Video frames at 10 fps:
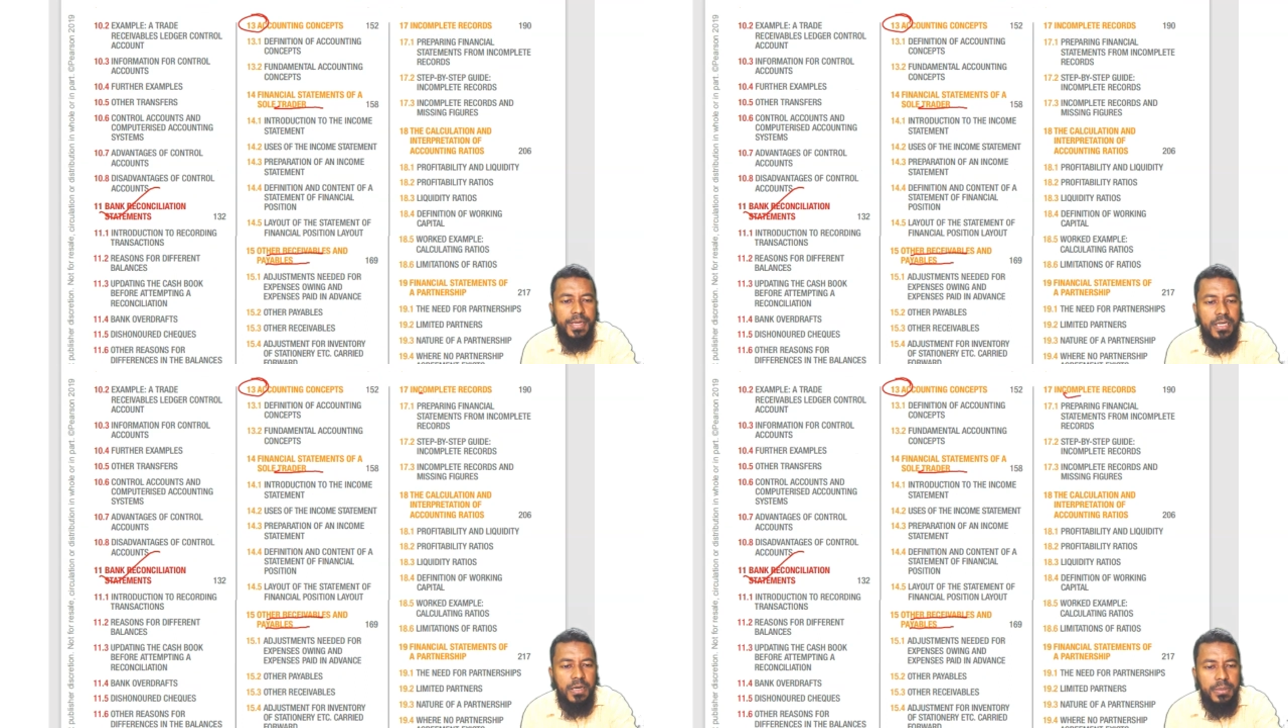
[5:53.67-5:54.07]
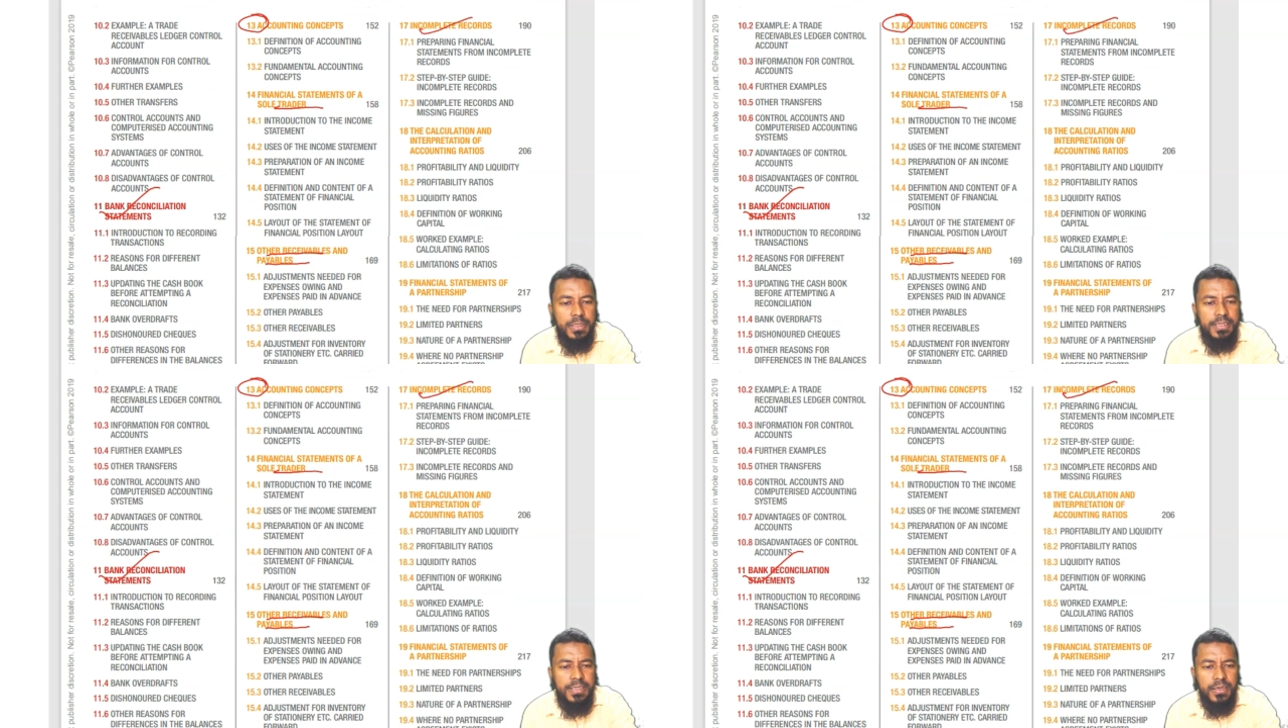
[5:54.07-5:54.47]

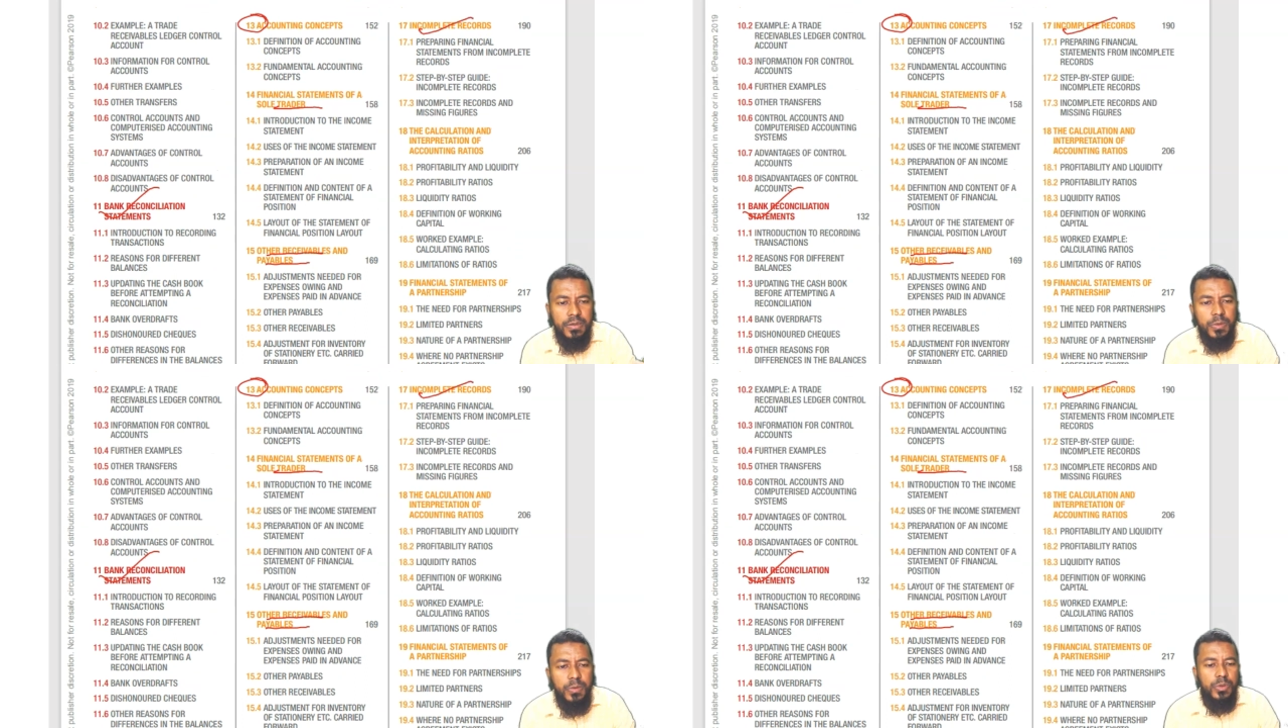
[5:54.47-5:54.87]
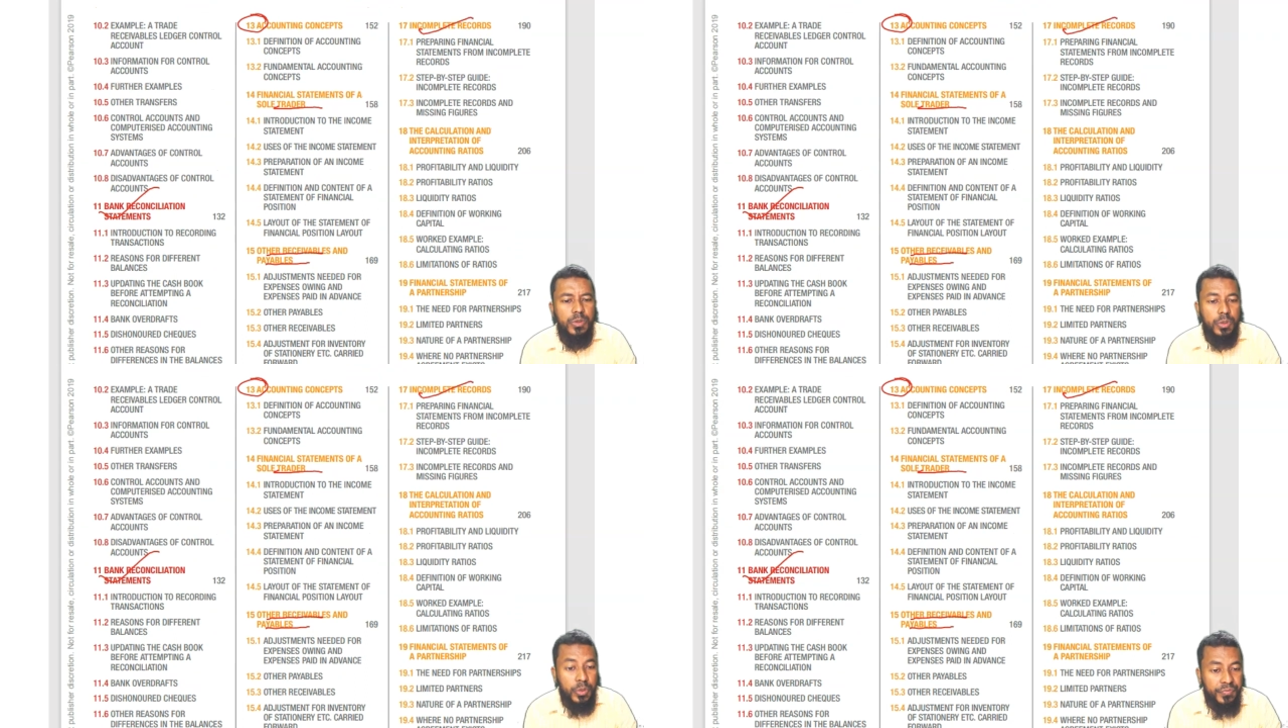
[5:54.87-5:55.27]
Incomplete
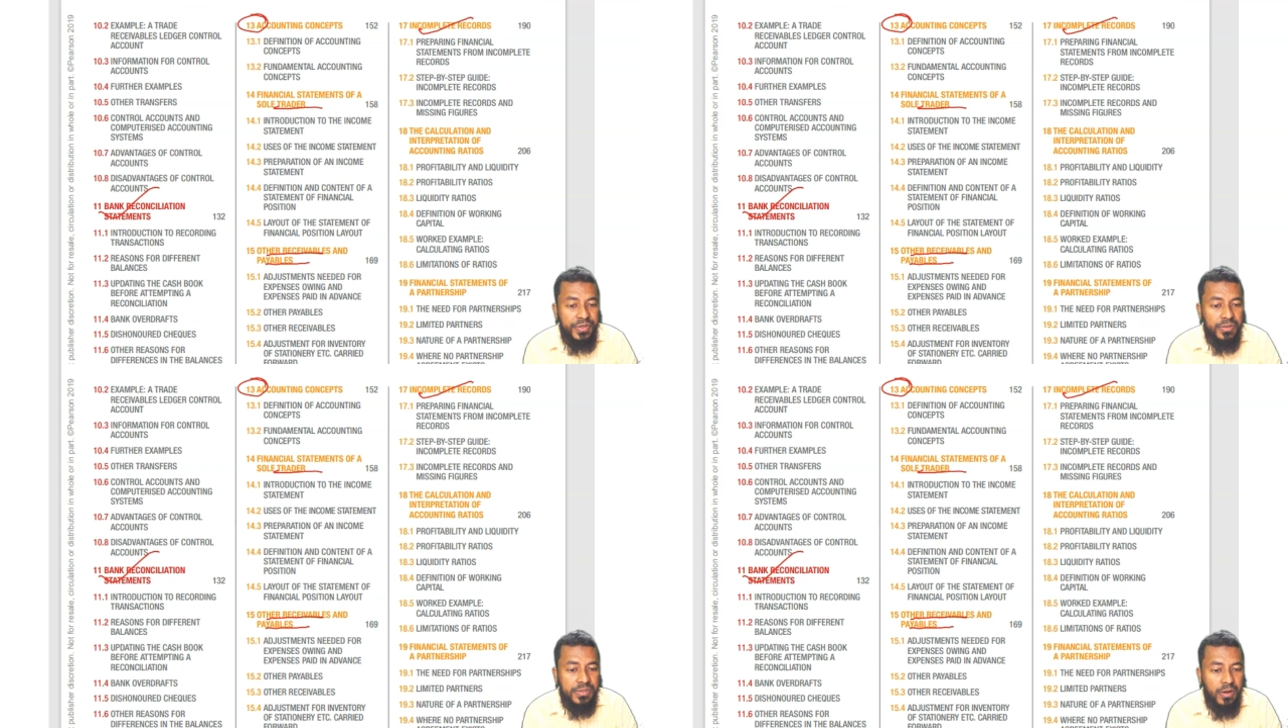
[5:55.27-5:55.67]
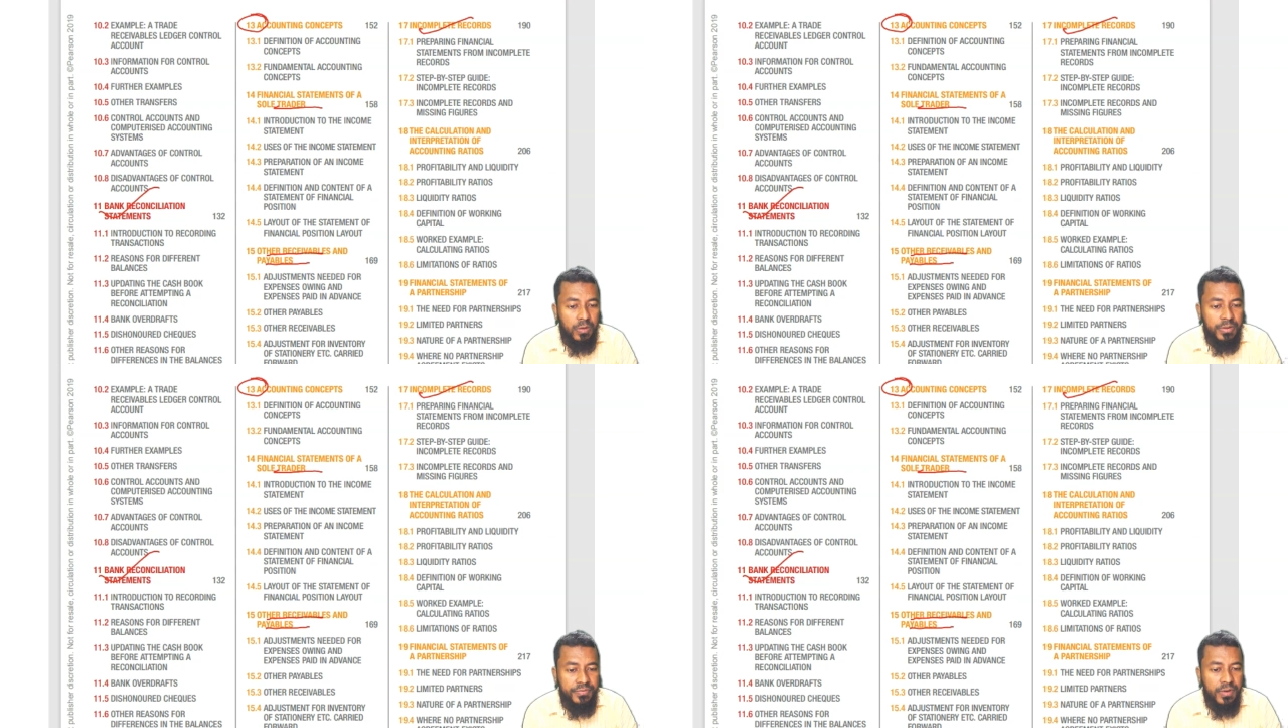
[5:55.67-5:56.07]
records. Good videos are
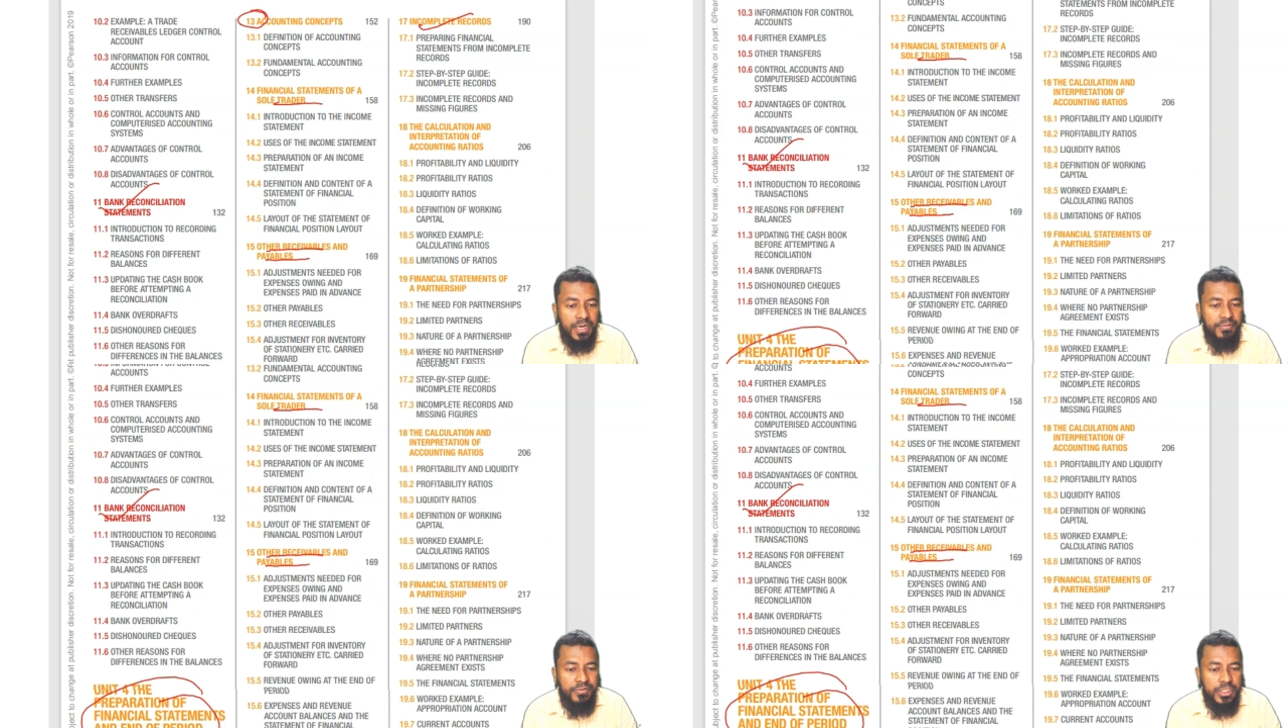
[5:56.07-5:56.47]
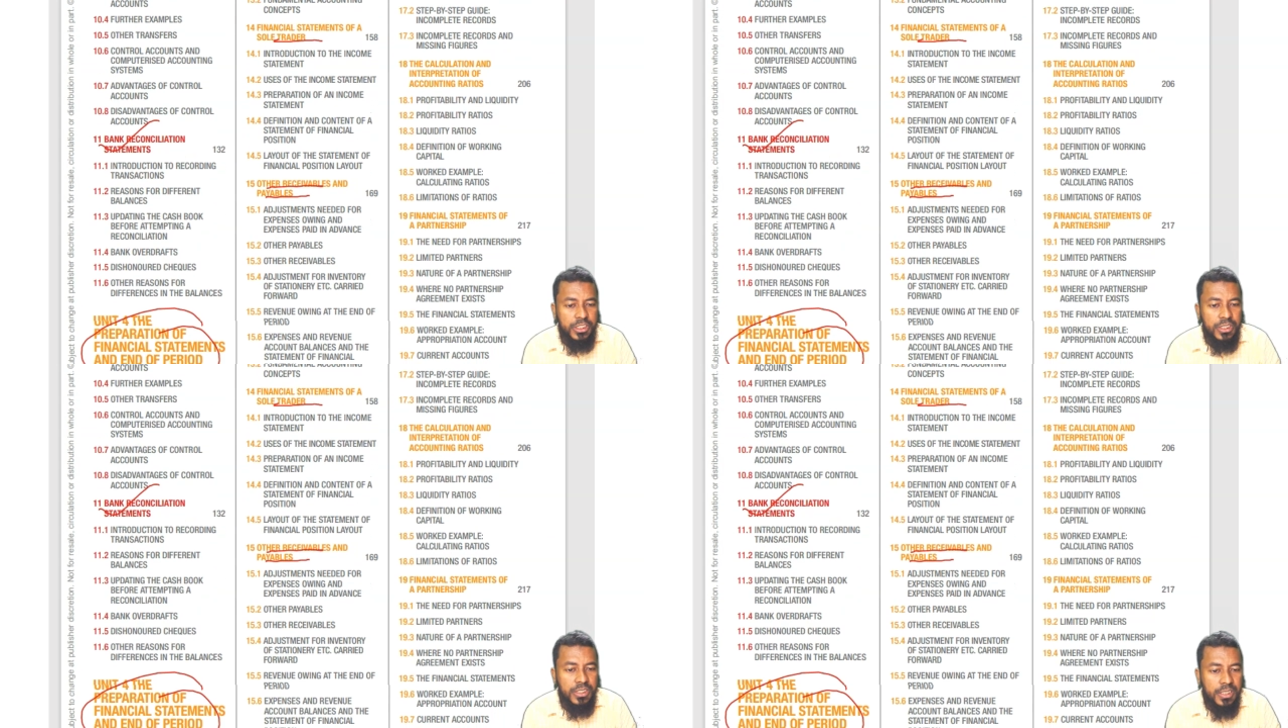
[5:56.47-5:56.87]
already full coverage.